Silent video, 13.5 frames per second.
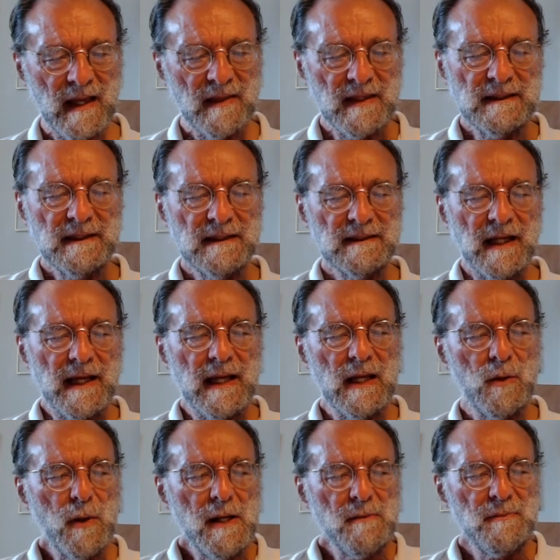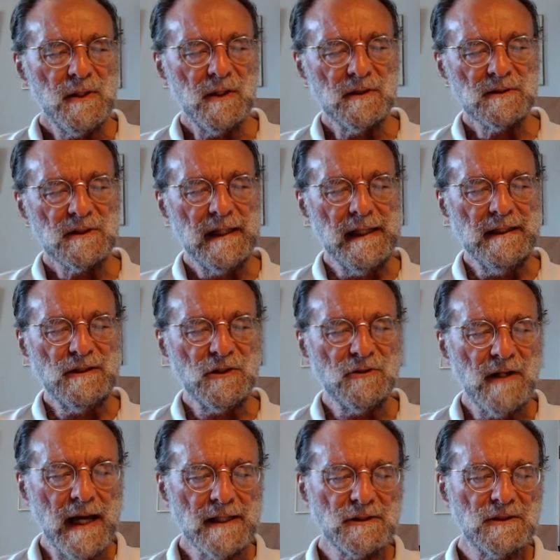That is, he went beyond an
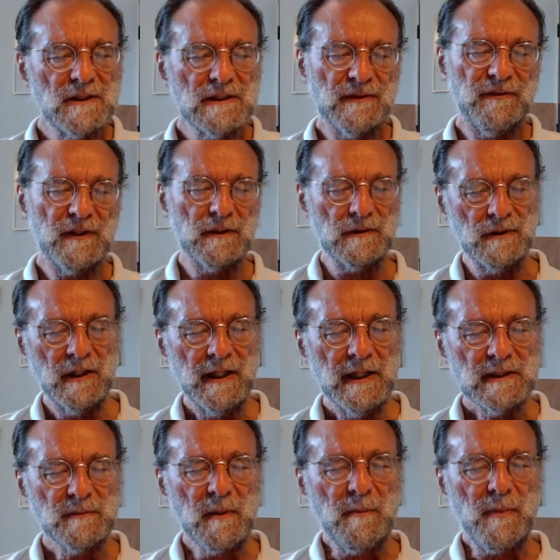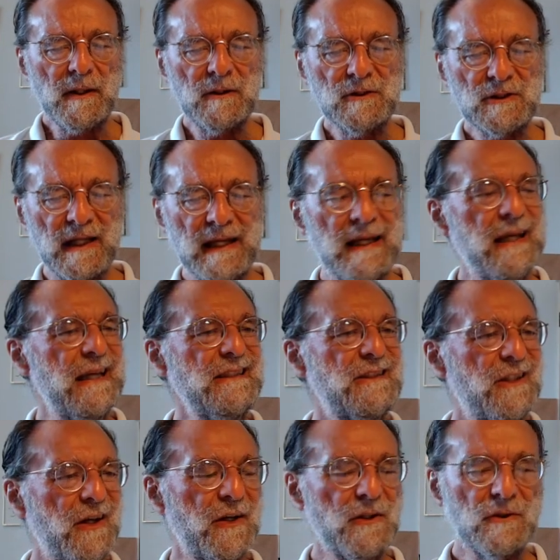interactionist view to propose
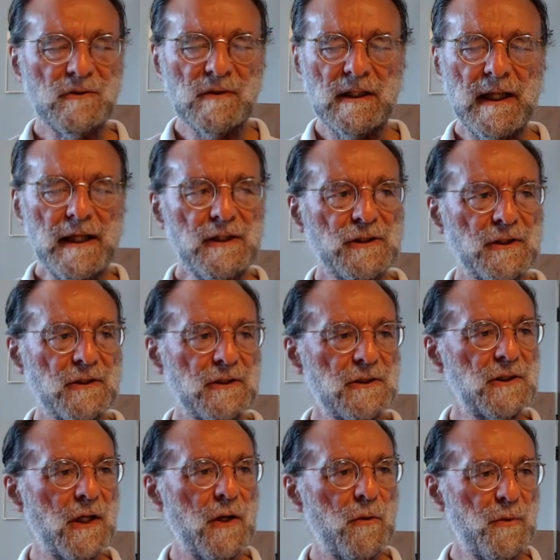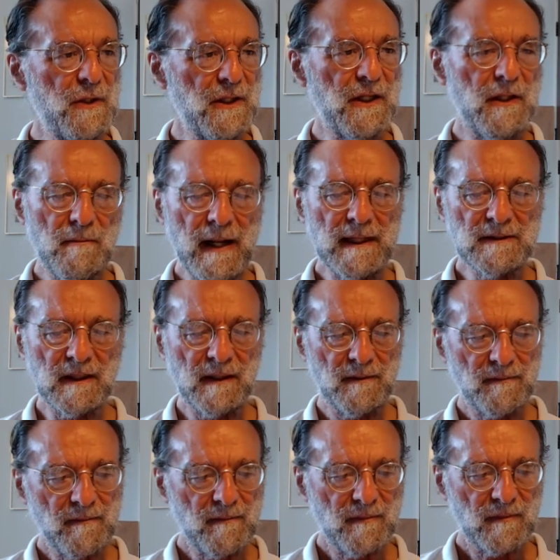internal relations within matter.
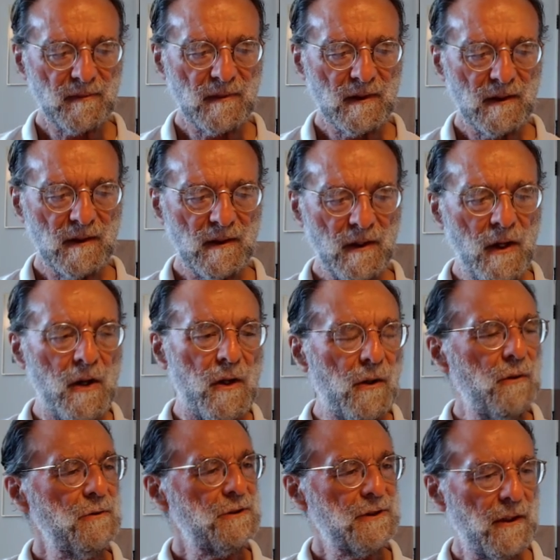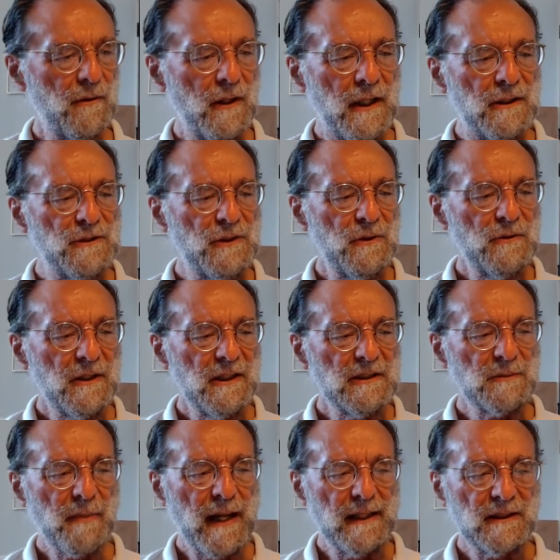Also, due to his
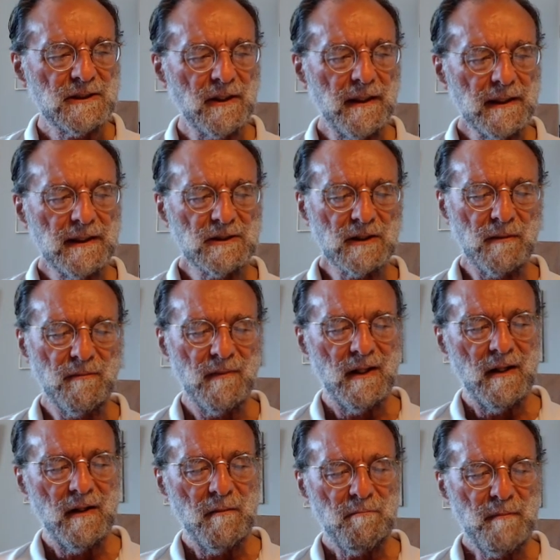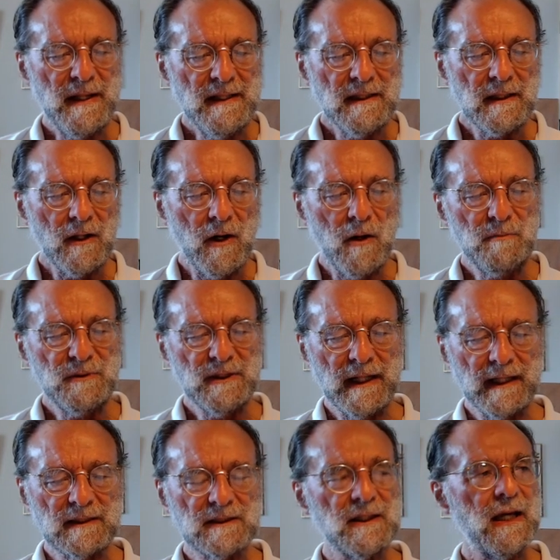panpsychism, mental
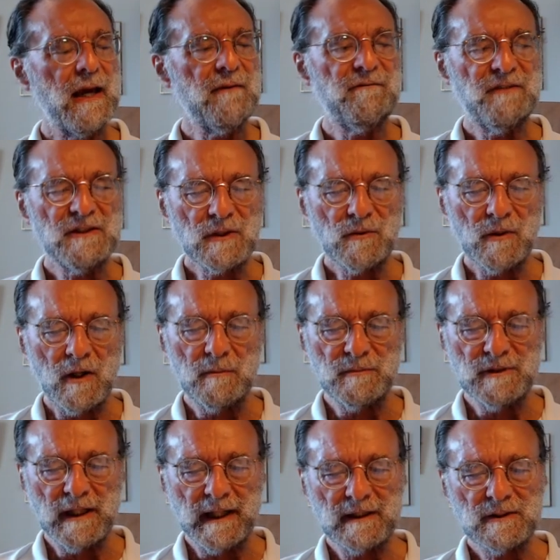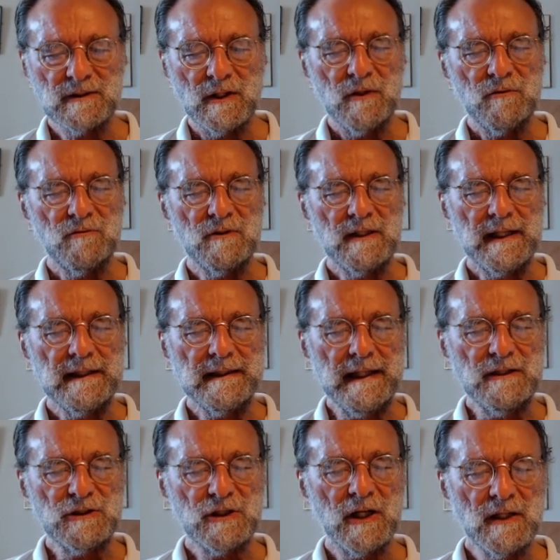objects and physical objects relate
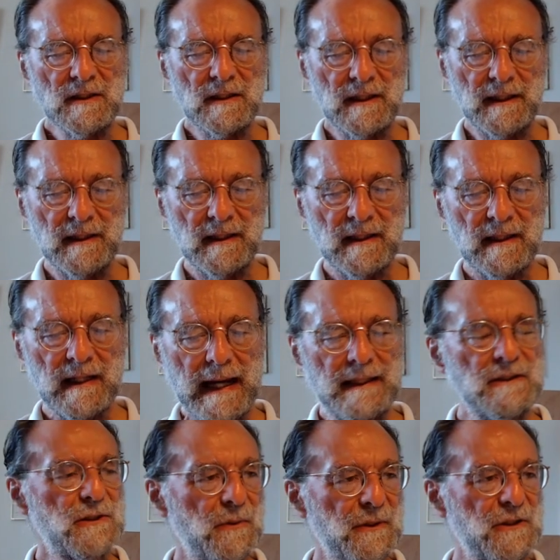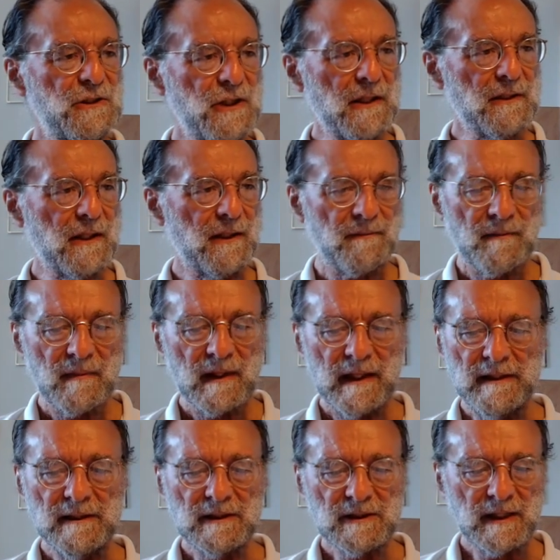internally and to each other in
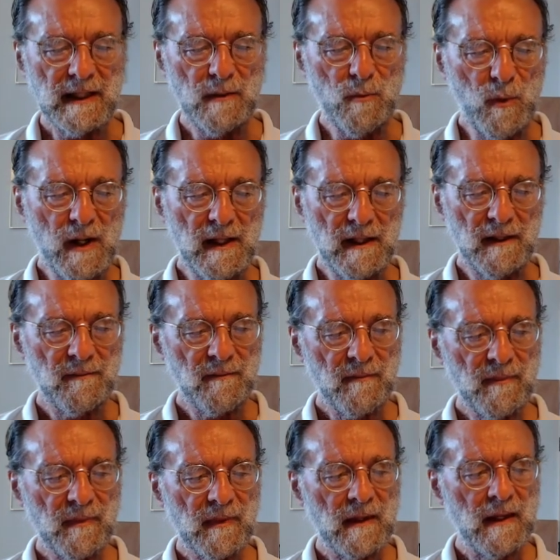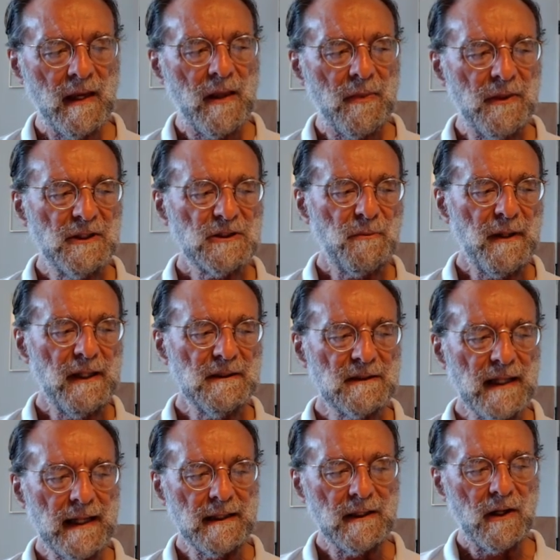the same way. This means
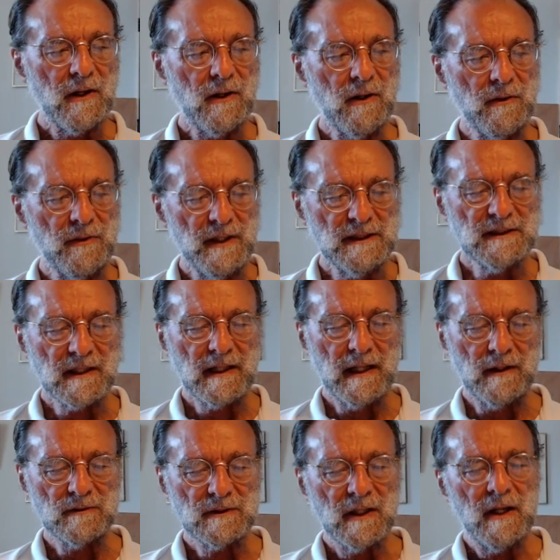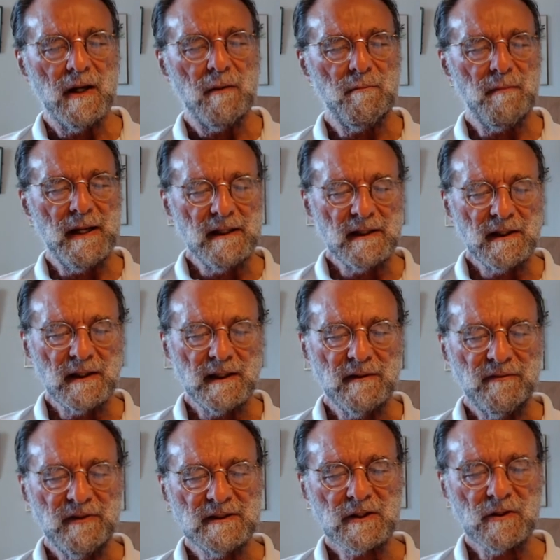that, on this account, mental and
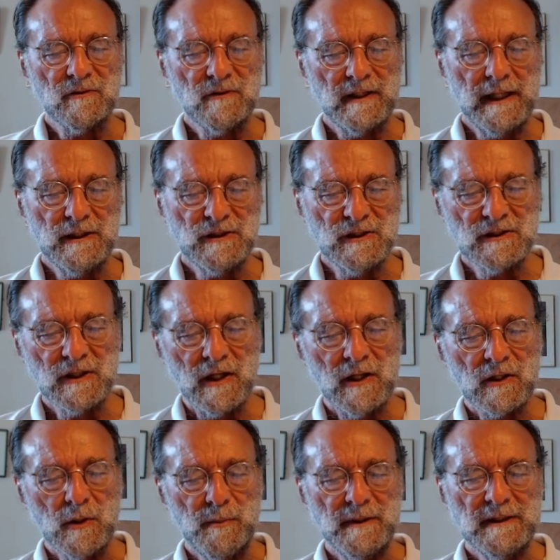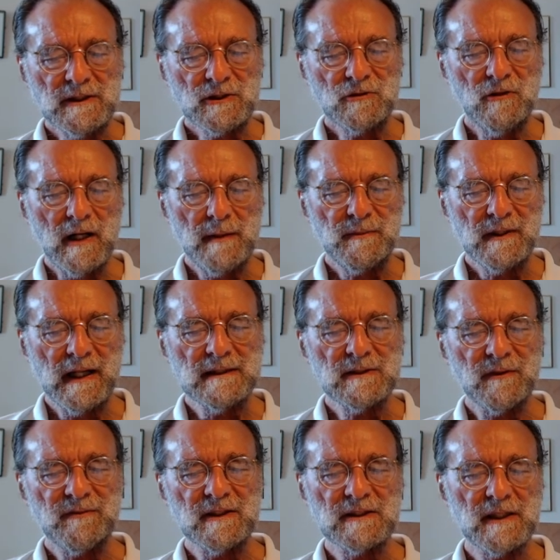physical relations could be described as
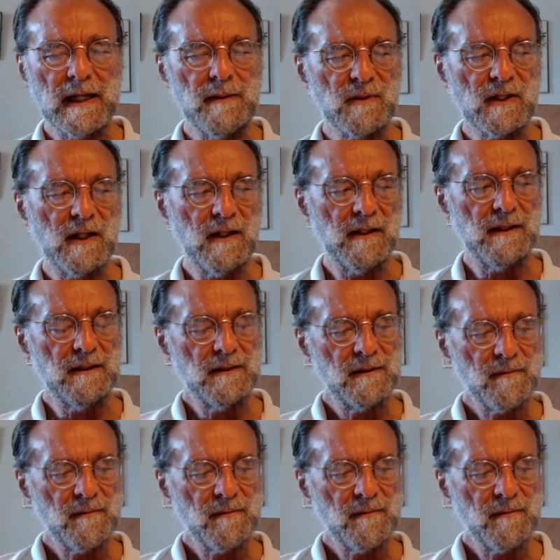of the same kind,